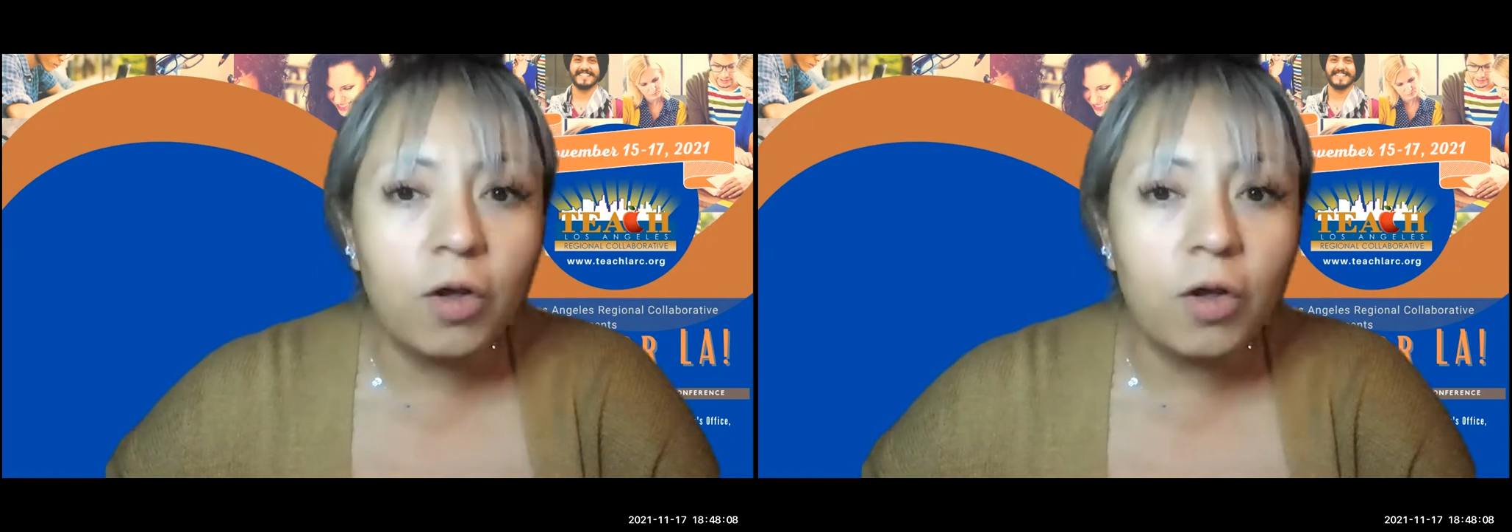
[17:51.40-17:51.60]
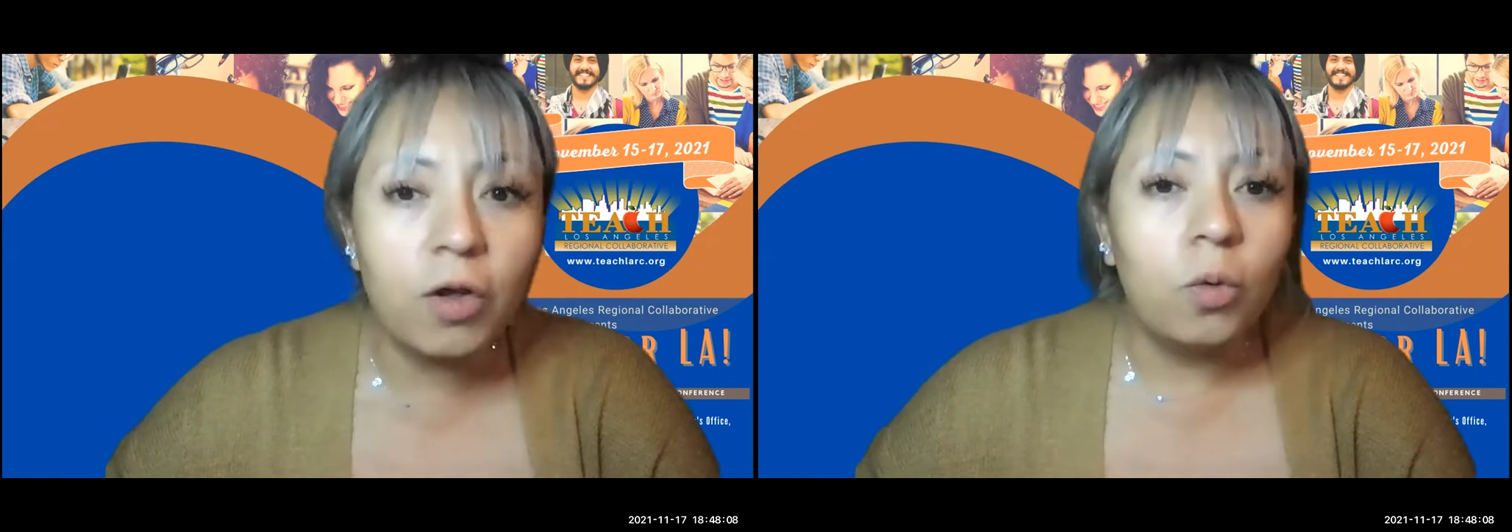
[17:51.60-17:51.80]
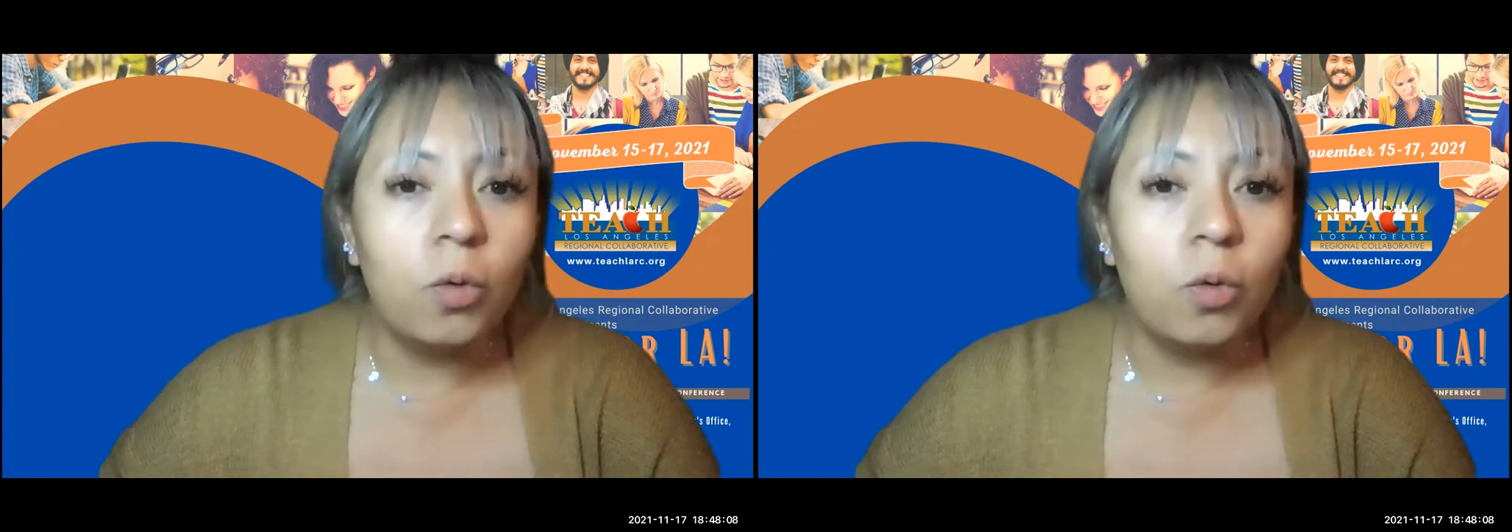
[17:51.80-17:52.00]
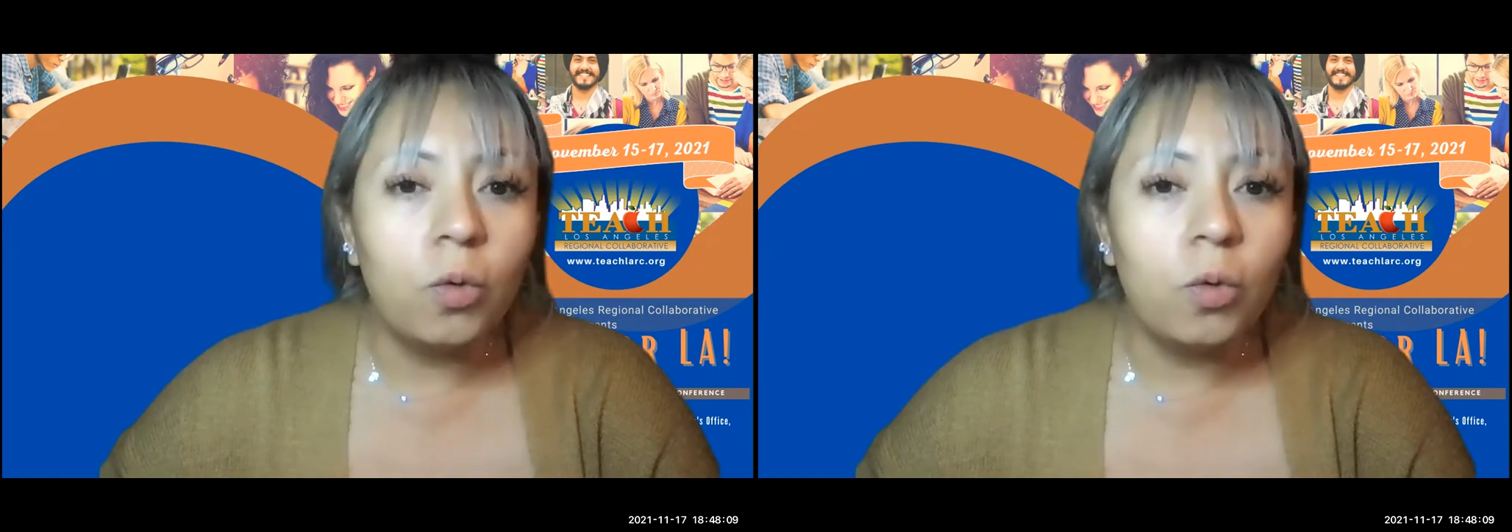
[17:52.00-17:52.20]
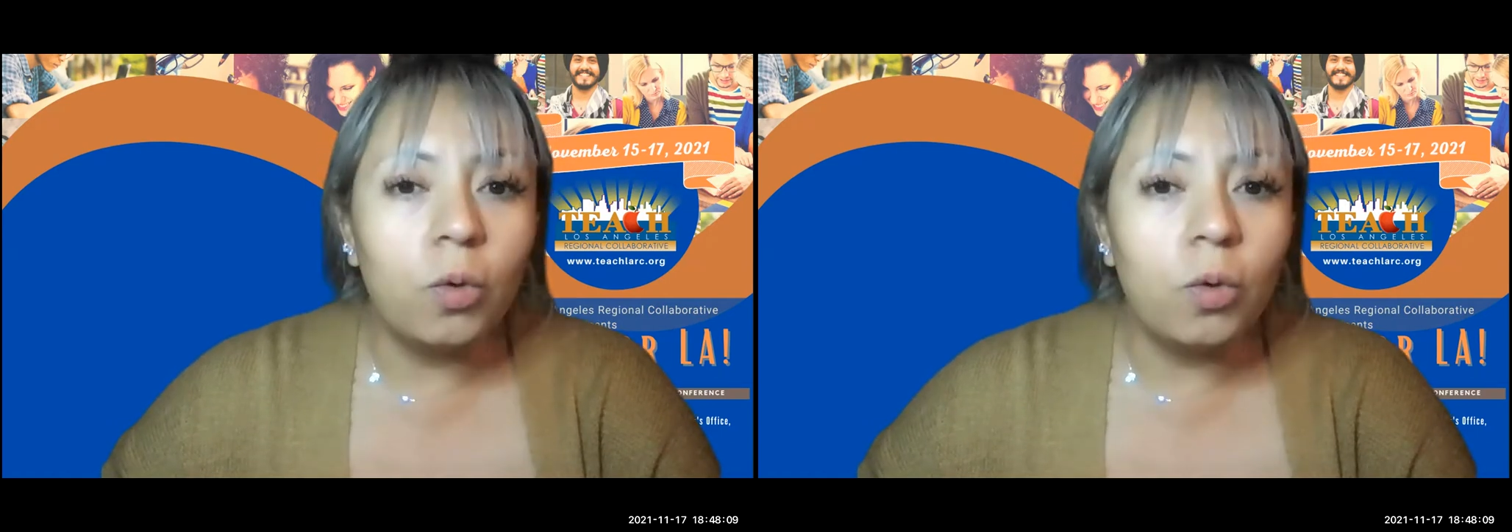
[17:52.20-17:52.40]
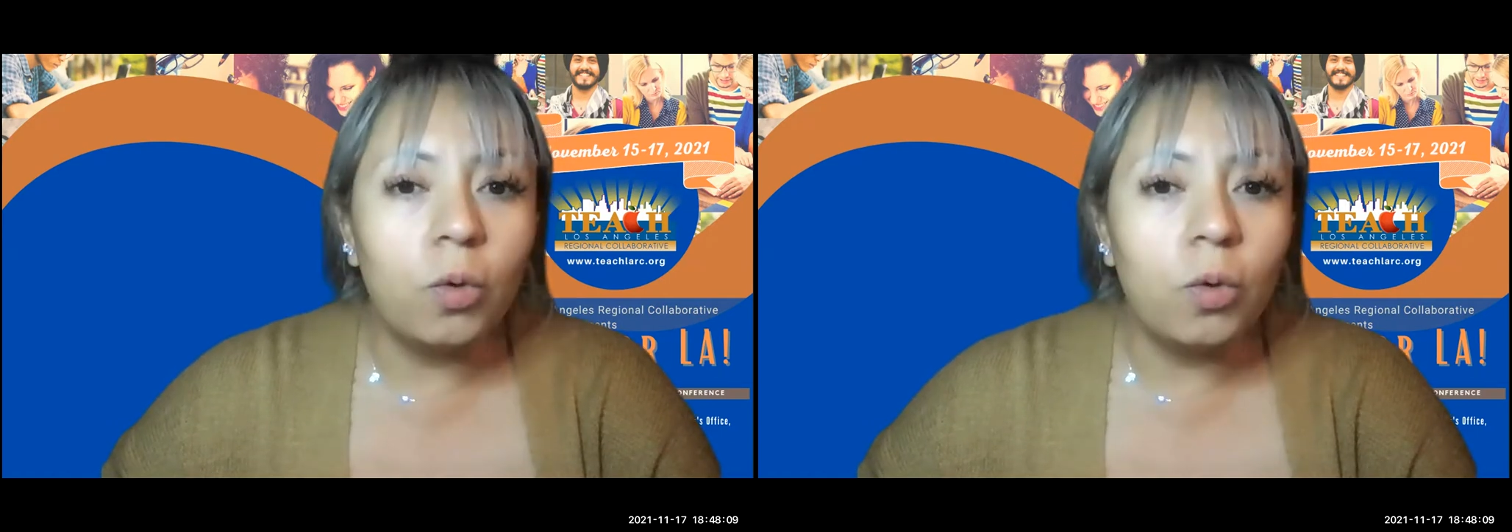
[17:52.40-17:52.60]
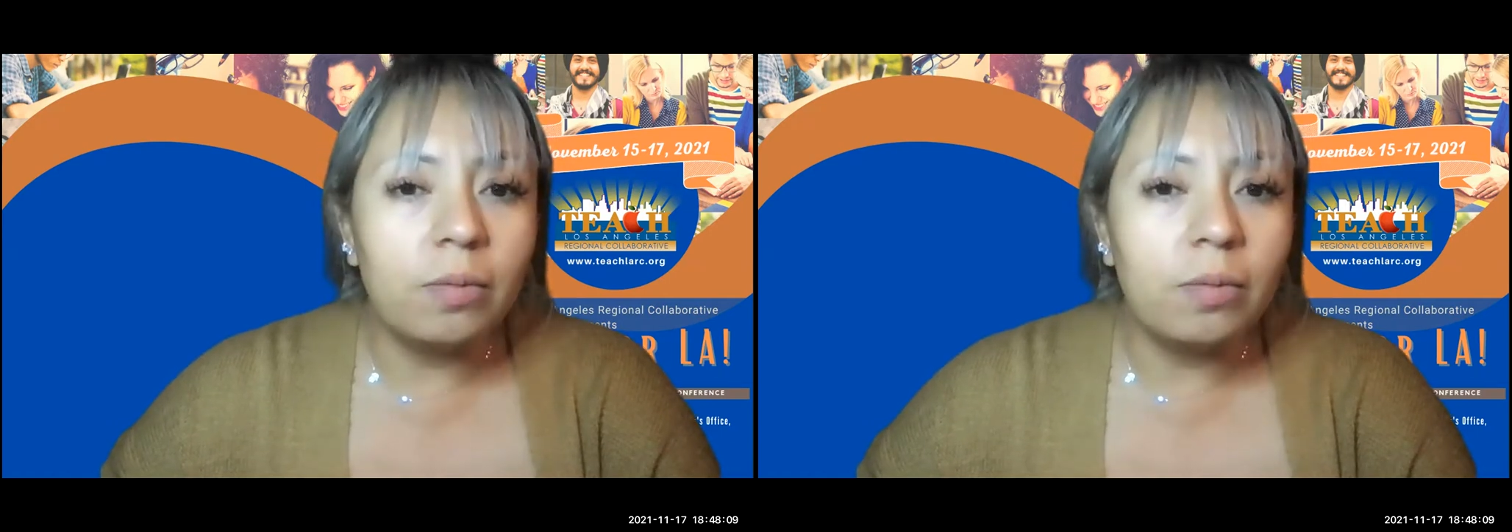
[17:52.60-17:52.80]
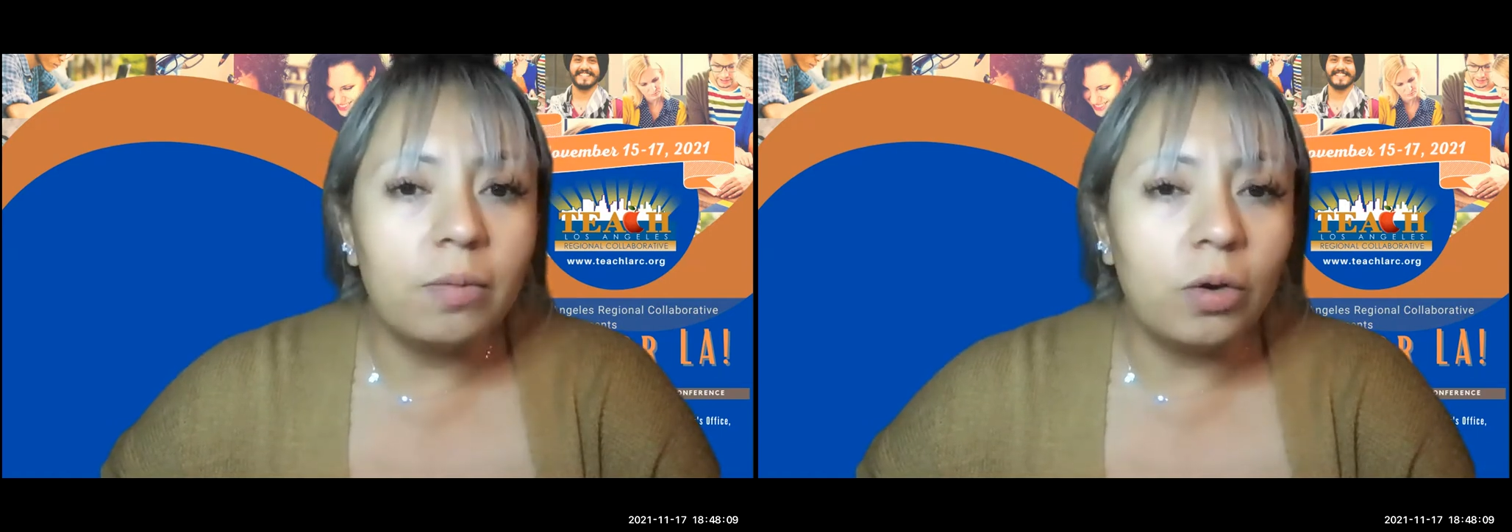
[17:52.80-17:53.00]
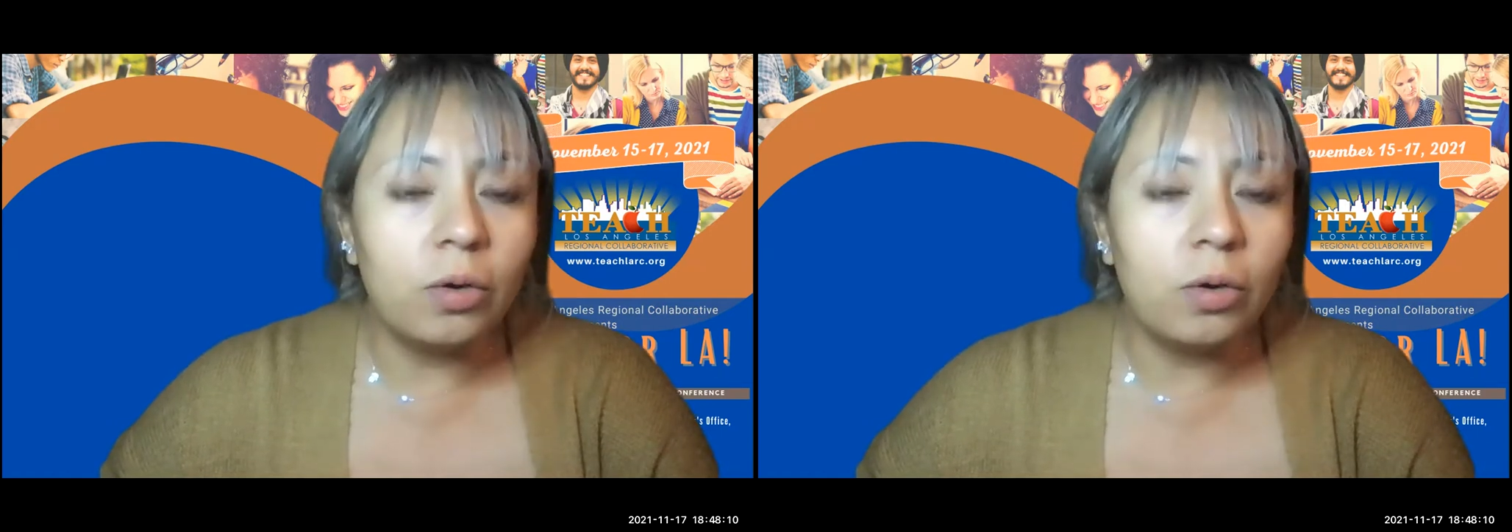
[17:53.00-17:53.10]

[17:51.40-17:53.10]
who, uh, you know,